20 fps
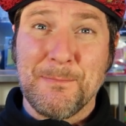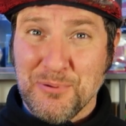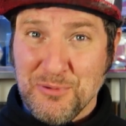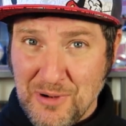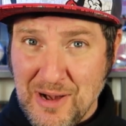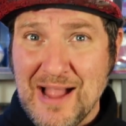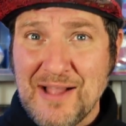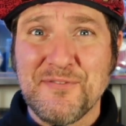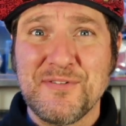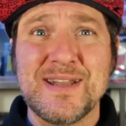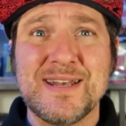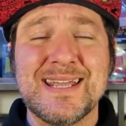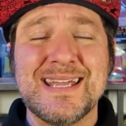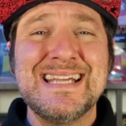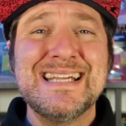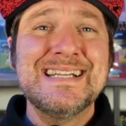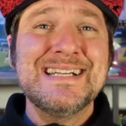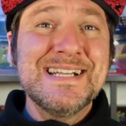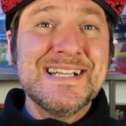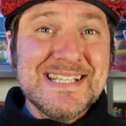profit
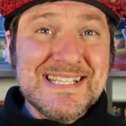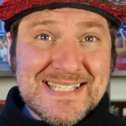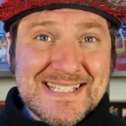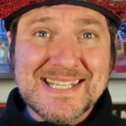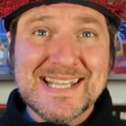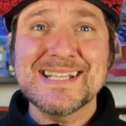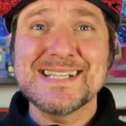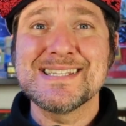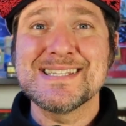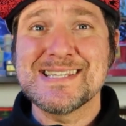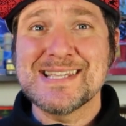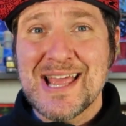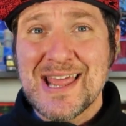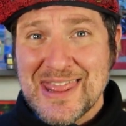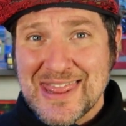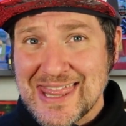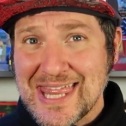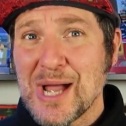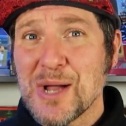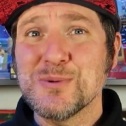
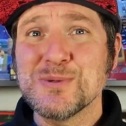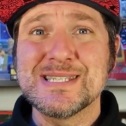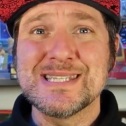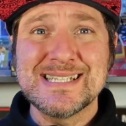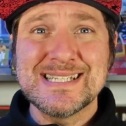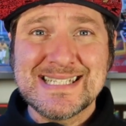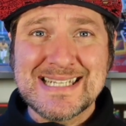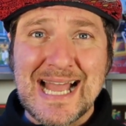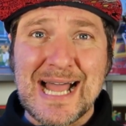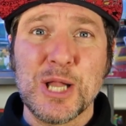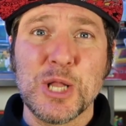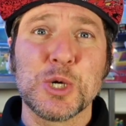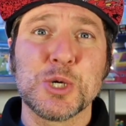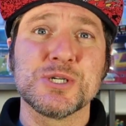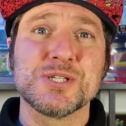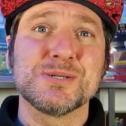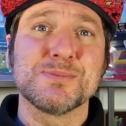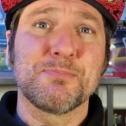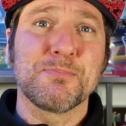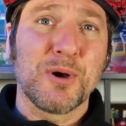
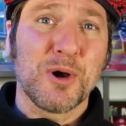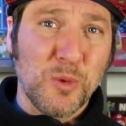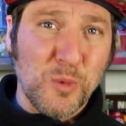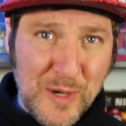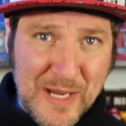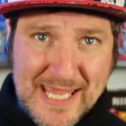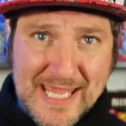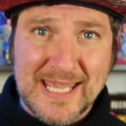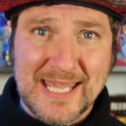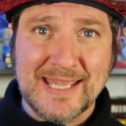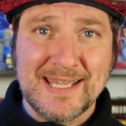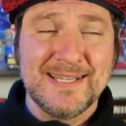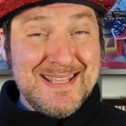$6,000 per week.